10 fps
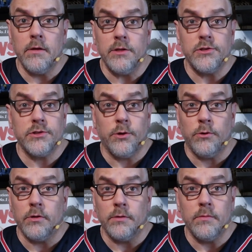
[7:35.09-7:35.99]
and
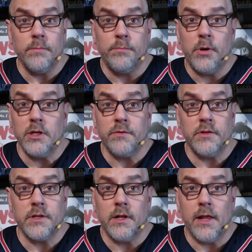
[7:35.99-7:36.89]
sold a bunch of
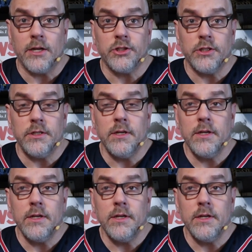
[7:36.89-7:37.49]
his collection.